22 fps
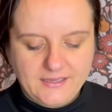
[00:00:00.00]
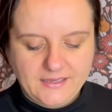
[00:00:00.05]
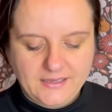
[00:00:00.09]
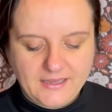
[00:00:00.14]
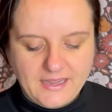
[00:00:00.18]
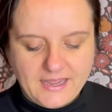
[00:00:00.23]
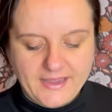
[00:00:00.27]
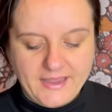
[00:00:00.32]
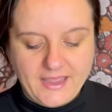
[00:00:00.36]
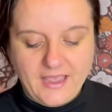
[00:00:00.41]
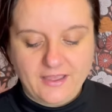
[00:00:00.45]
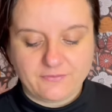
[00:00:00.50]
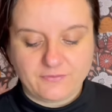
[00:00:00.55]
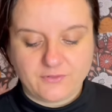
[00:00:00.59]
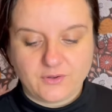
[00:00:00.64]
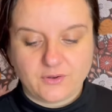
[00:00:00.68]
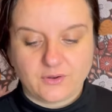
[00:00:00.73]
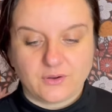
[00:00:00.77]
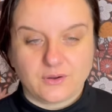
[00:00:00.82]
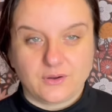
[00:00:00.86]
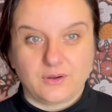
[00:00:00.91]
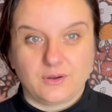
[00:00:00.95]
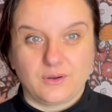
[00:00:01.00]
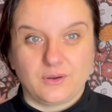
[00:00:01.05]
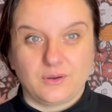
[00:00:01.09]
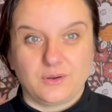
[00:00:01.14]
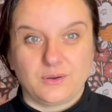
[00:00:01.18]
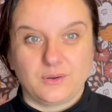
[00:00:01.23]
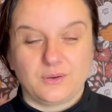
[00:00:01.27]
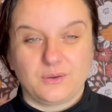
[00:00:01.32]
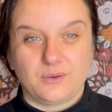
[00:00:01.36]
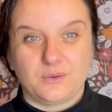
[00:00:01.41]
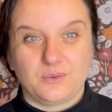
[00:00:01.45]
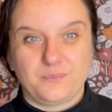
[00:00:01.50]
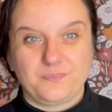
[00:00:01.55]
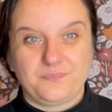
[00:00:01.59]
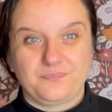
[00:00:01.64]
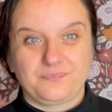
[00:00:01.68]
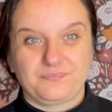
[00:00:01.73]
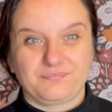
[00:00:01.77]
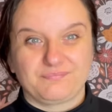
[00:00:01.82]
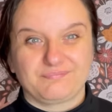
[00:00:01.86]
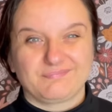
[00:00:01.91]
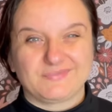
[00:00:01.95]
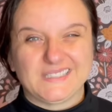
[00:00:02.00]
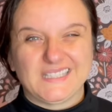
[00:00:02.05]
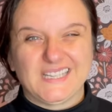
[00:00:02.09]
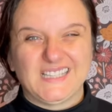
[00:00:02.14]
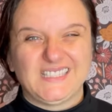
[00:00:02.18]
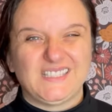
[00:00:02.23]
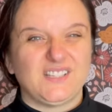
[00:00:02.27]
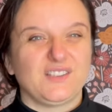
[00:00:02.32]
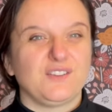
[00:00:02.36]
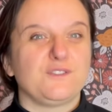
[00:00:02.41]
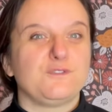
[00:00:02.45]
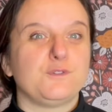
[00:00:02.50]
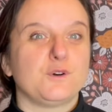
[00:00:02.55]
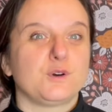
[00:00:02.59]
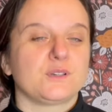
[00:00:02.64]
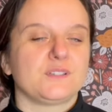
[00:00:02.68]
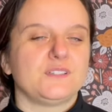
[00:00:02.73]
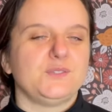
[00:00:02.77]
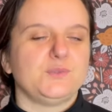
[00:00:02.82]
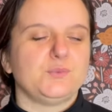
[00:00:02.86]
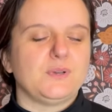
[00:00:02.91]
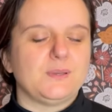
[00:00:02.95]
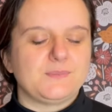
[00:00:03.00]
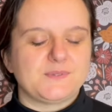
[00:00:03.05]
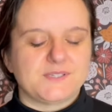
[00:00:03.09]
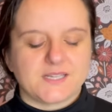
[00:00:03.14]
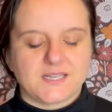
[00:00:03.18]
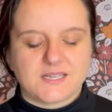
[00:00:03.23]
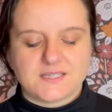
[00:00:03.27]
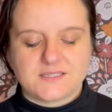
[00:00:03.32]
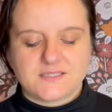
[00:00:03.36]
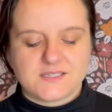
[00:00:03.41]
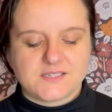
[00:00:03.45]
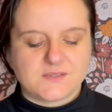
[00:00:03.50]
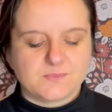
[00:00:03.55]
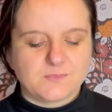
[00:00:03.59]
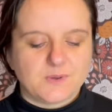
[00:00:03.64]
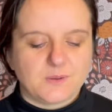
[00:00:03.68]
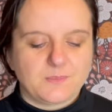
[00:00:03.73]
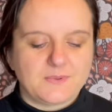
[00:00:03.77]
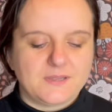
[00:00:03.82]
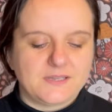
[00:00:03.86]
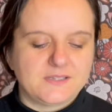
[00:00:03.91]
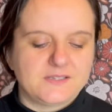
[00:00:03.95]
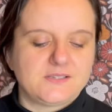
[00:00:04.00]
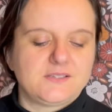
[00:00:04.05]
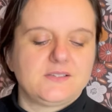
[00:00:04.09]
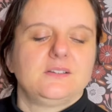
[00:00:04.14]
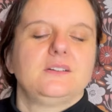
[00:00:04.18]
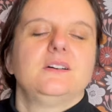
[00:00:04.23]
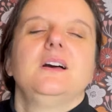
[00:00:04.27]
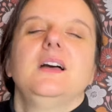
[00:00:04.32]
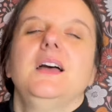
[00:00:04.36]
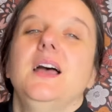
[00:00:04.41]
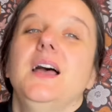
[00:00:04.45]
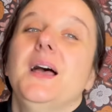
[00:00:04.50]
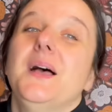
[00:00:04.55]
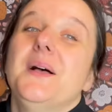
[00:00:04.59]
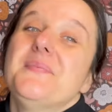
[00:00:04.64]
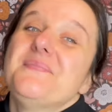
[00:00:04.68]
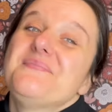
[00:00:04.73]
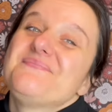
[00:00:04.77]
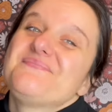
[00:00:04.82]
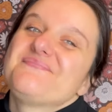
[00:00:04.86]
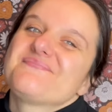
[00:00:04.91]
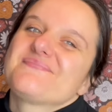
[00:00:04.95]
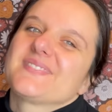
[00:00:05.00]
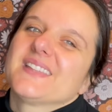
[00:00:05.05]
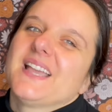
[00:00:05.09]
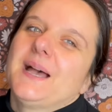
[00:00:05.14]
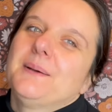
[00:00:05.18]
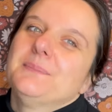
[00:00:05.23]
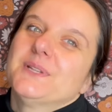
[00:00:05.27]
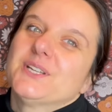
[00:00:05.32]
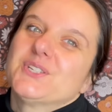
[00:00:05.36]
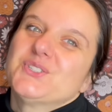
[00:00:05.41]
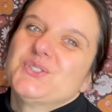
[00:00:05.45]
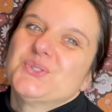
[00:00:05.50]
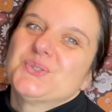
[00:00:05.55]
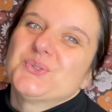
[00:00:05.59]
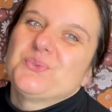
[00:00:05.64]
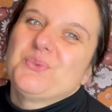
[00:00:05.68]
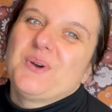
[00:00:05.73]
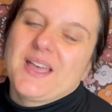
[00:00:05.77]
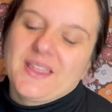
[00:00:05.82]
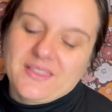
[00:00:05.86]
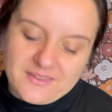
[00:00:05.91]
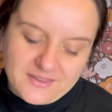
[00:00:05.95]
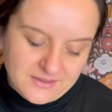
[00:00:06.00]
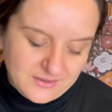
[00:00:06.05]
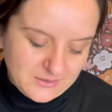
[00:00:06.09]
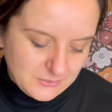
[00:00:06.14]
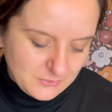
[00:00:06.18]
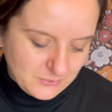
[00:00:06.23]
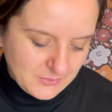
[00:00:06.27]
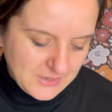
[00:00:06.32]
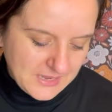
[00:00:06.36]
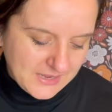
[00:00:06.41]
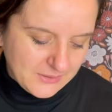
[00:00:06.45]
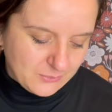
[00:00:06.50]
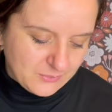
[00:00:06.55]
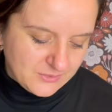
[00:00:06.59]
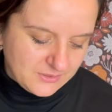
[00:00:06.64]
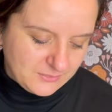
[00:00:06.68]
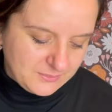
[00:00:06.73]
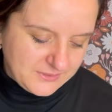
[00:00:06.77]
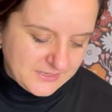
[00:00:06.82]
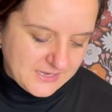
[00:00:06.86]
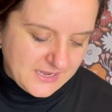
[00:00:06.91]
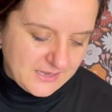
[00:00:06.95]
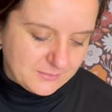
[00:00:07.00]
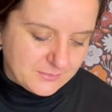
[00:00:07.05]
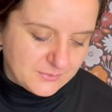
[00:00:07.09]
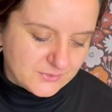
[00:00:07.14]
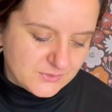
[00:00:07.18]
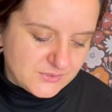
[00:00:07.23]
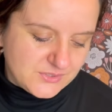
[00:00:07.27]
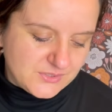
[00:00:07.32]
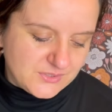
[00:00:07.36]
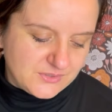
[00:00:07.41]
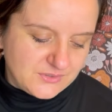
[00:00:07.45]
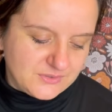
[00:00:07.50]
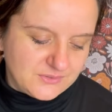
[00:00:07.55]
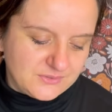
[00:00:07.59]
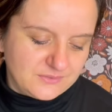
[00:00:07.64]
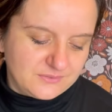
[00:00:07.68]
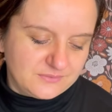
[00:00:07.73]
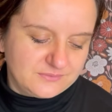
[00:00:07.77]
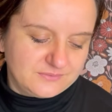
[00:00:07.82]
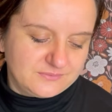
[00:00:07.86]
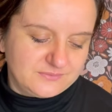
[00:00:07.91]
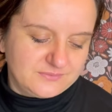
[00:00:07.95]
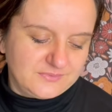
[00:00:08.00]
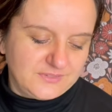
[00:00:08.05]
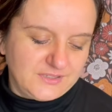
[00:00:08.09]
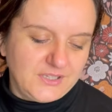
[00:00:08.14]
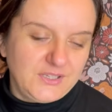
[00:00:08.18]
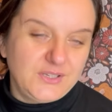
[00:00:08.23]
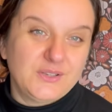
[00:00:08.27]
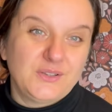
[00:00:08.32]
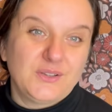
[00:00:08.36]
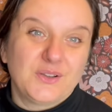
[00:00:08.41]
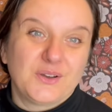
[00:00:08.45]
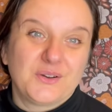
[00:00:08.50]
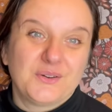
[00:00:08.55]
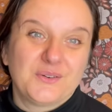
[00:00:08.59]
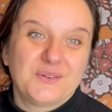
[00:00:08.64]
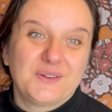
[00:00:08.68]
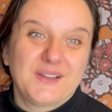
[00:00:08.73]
I have got, I think, 40 whips at this moment, so I'm not sure when I will be able to, you know,